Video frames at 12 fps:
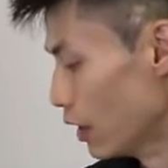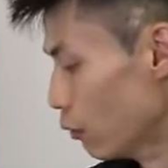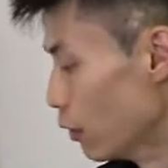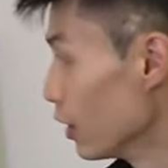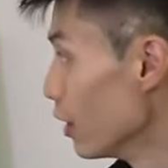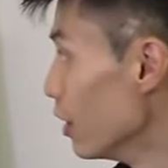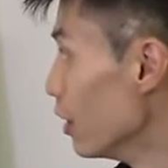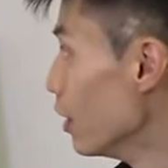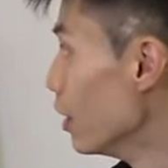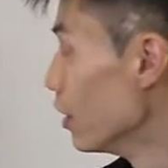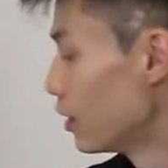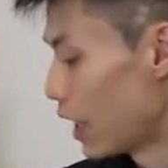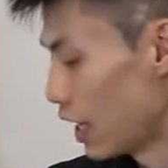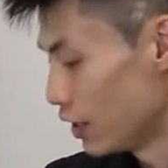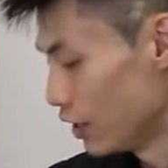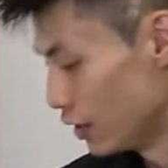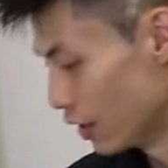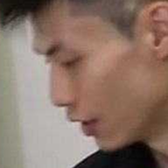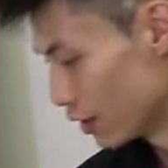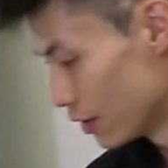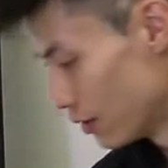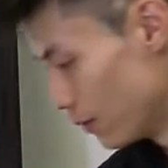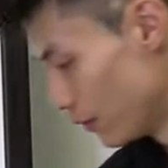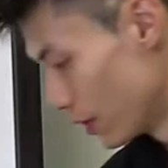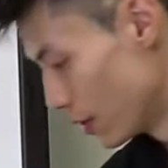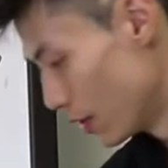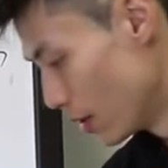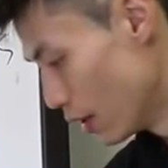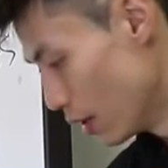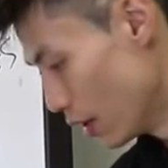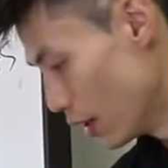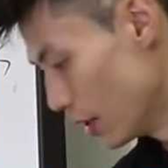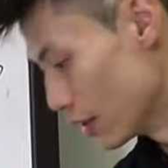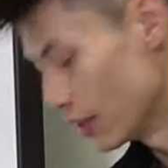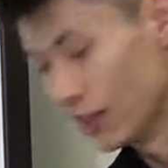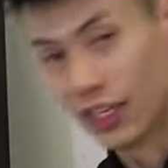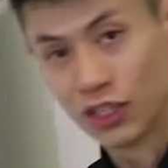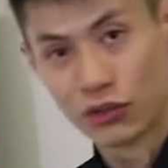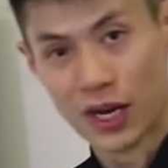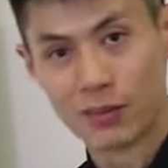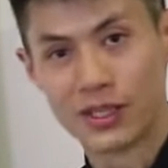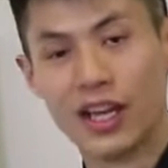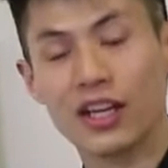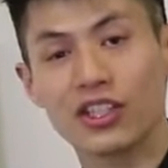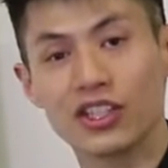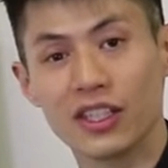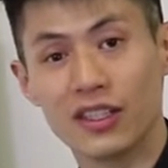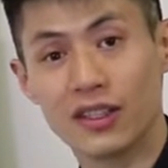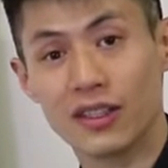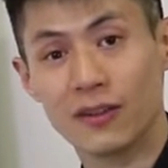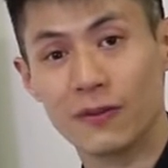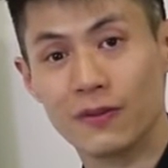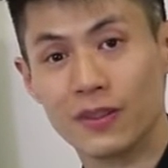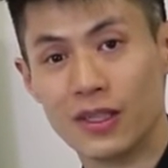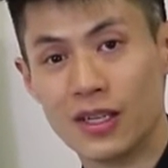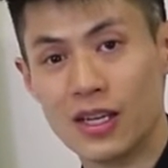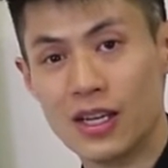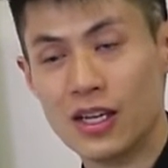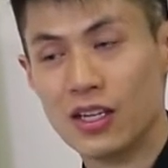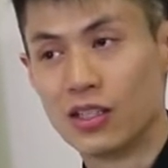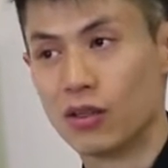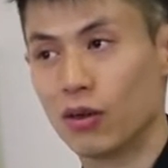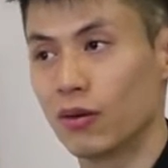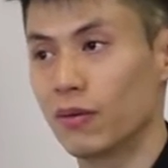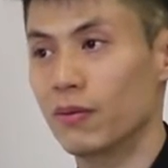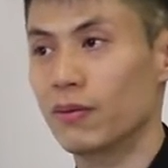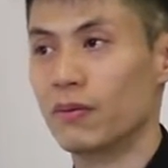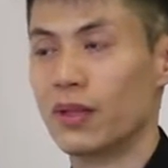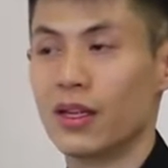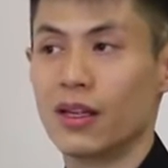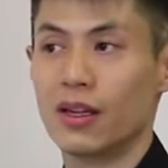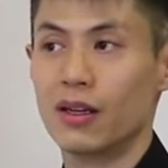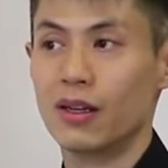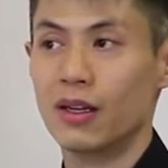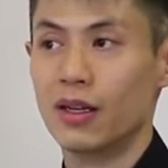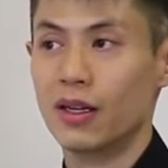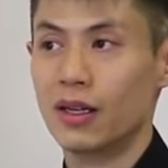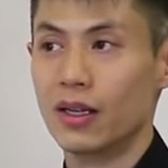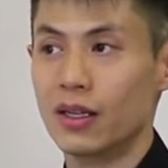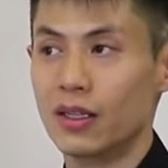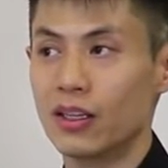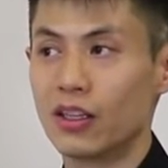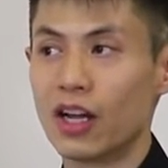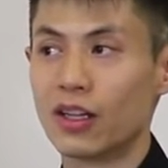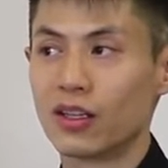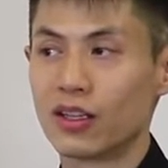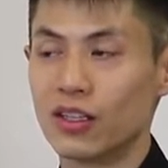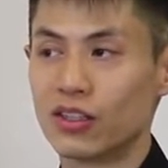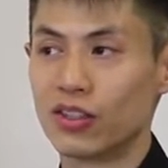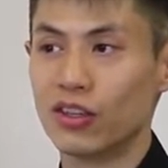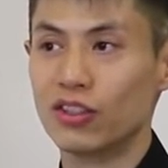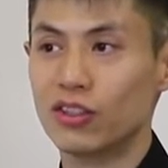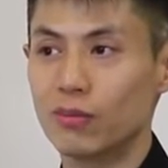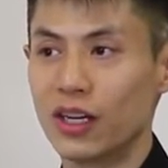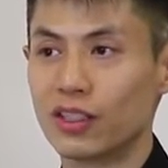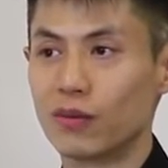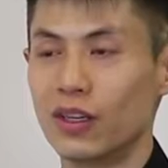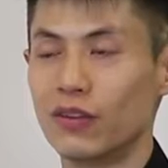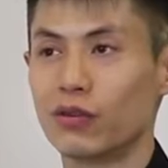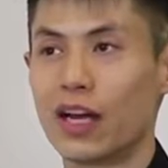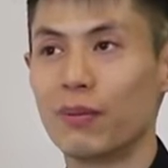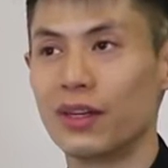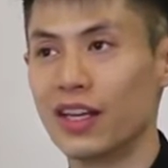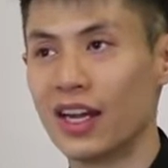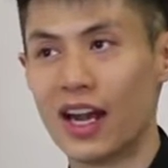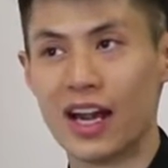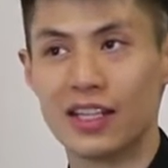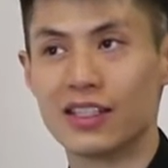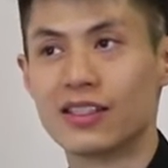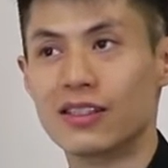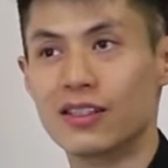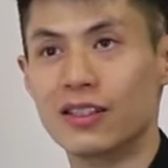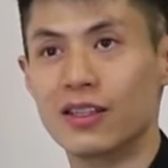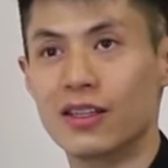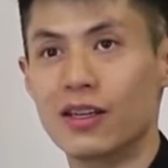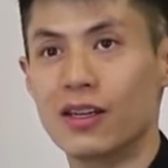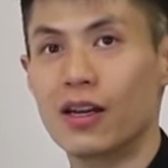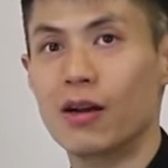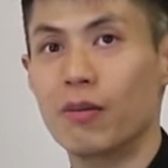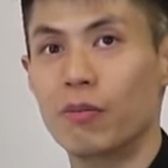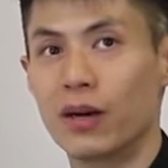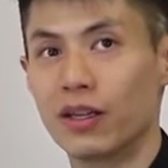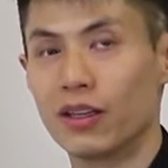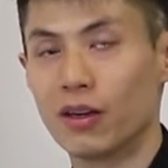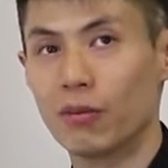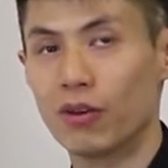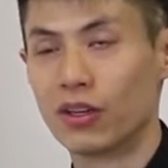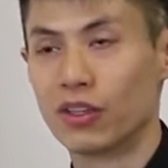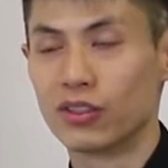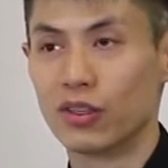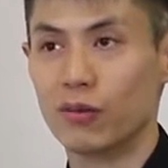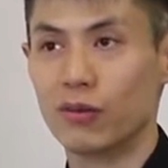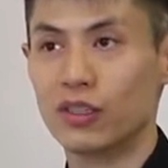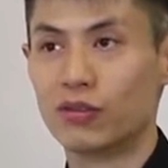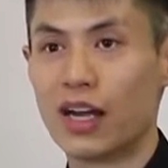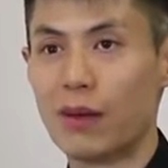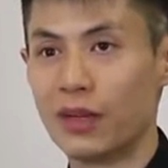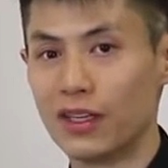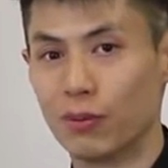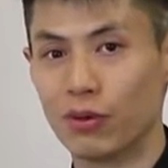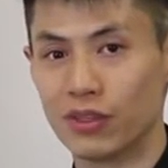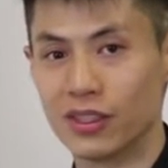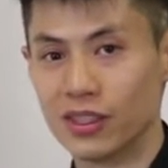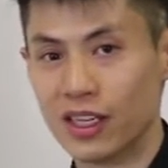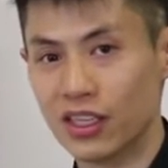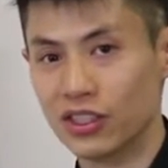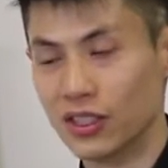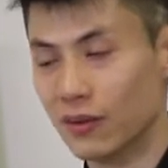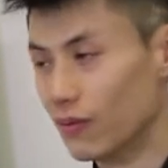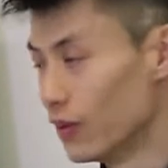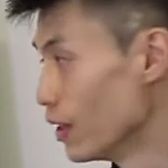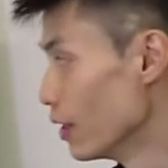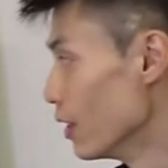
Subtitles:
Now what Tai Chi does is it traps energy. So they're not concerned too much with trapping the hands, but they're more concerned with trapping the person's energy.